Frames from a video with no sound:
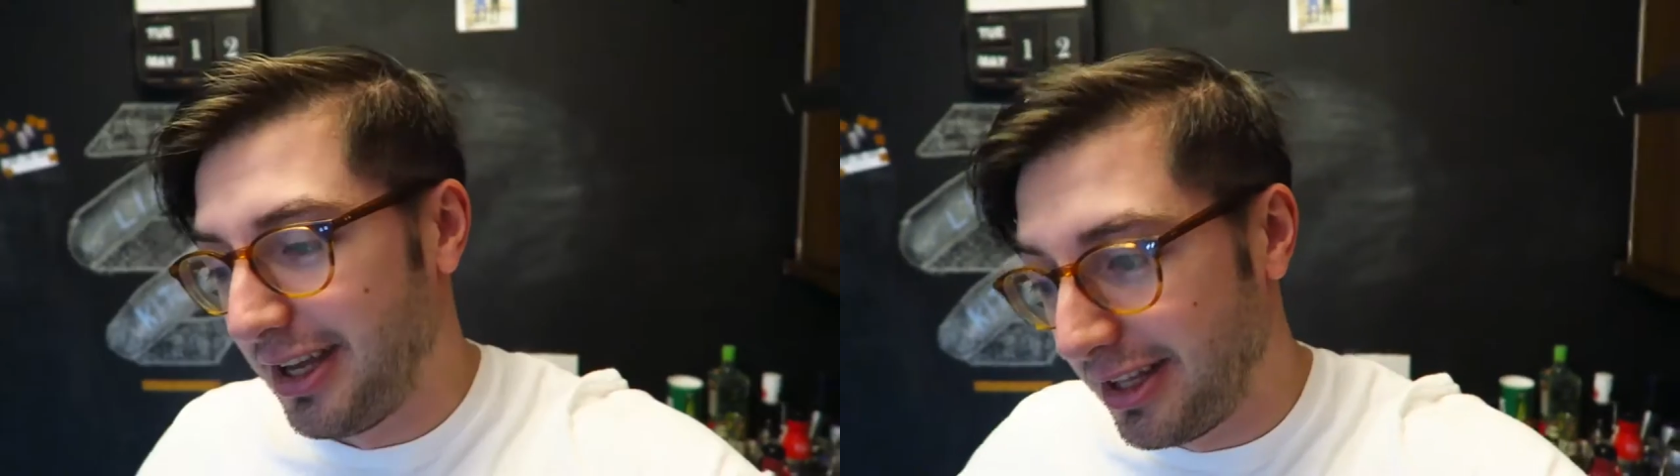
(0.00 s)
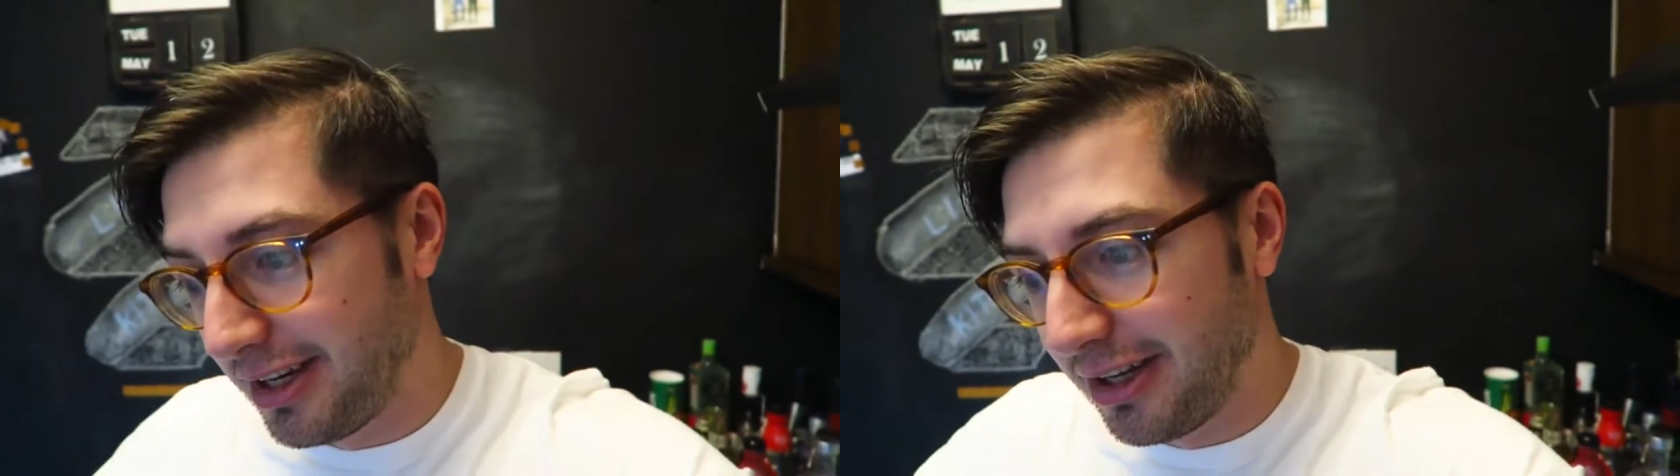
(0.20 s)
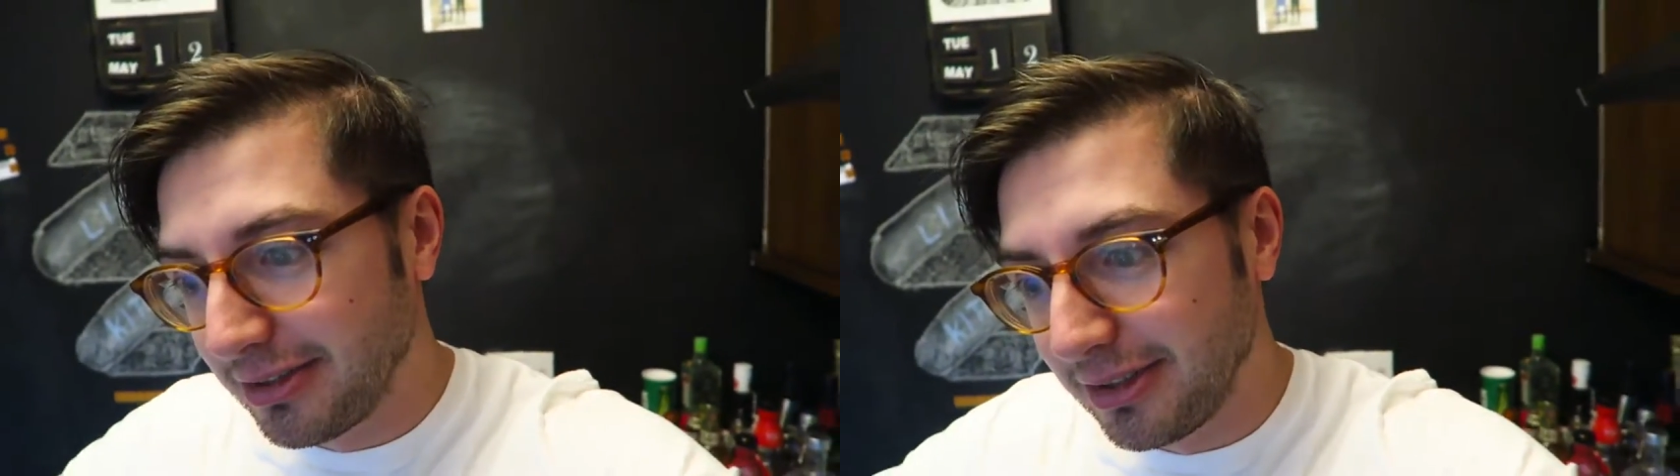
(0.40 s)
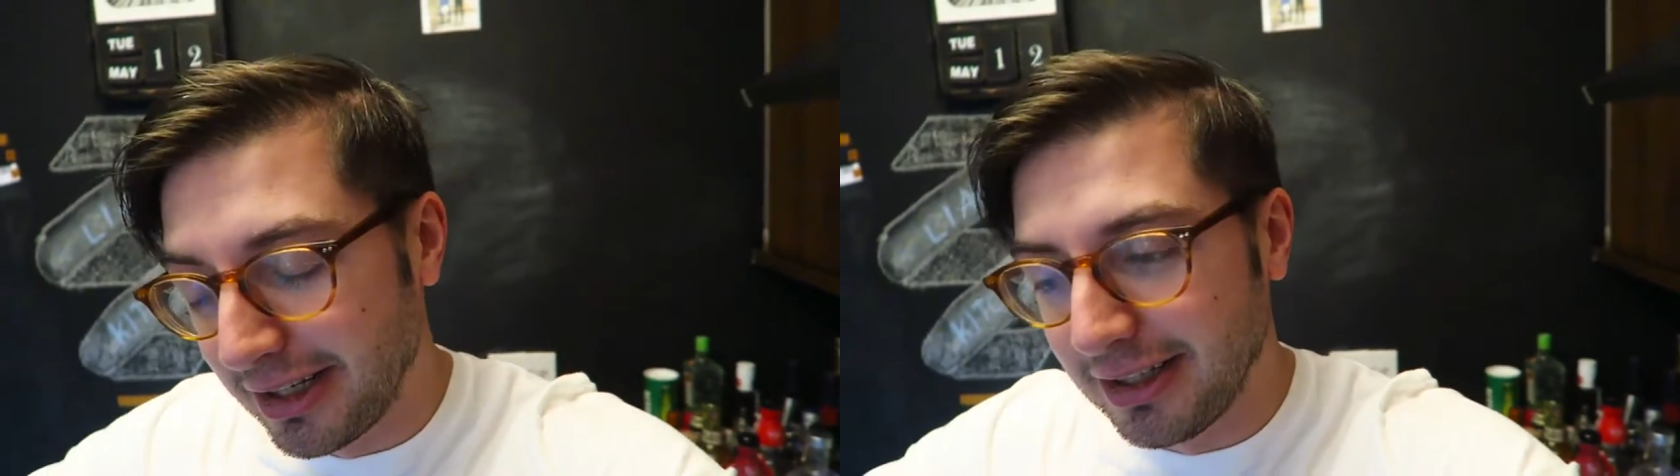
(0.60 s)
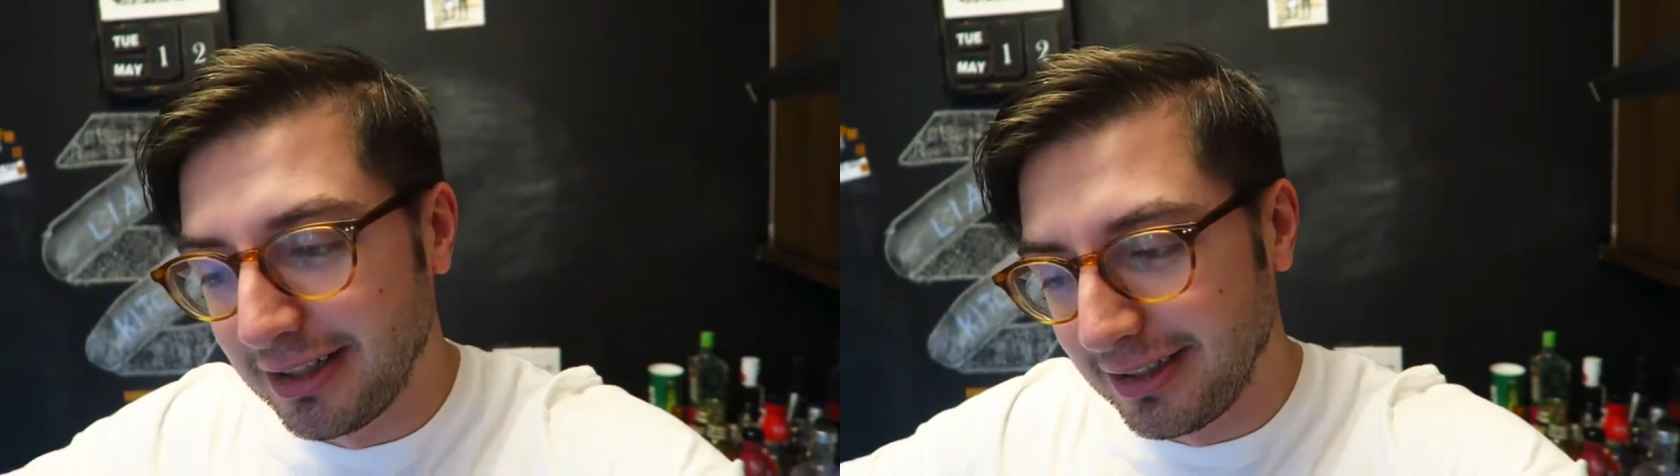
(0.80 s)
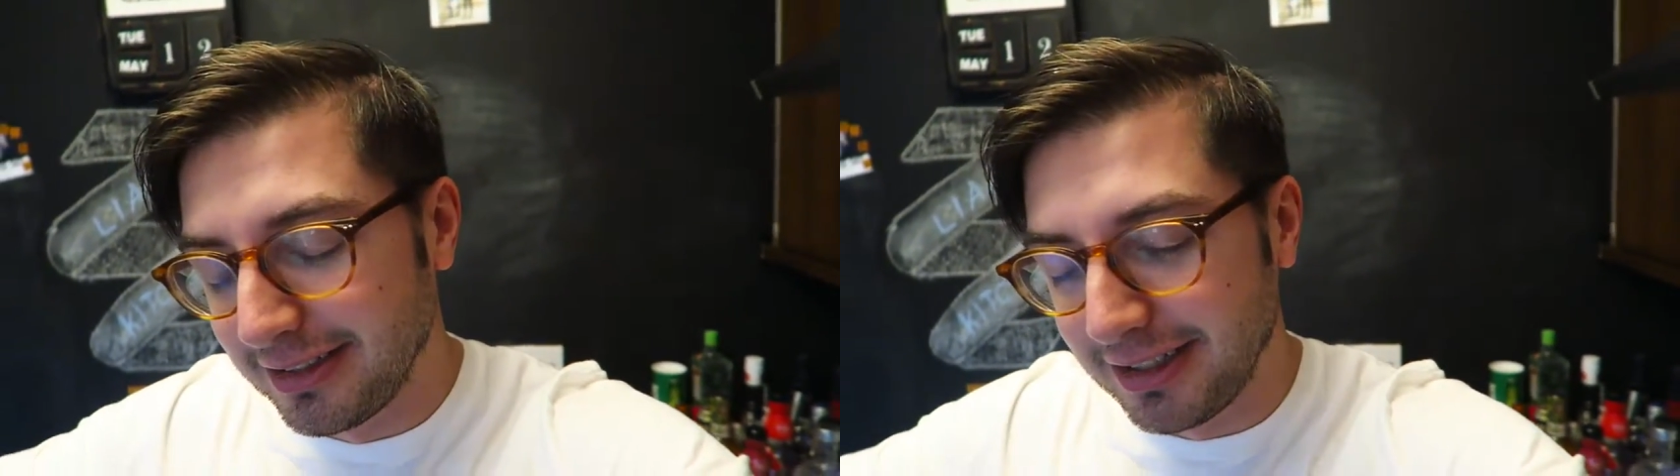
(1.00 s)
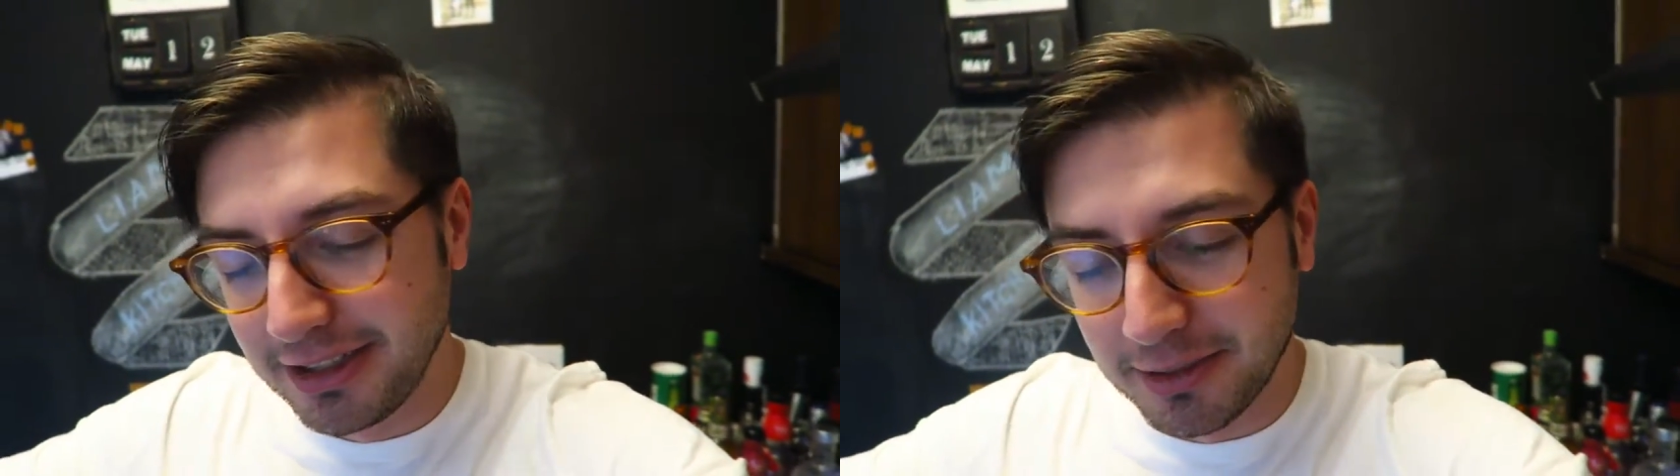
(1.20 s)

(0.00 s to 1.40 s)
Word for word: And then also, like, like I said,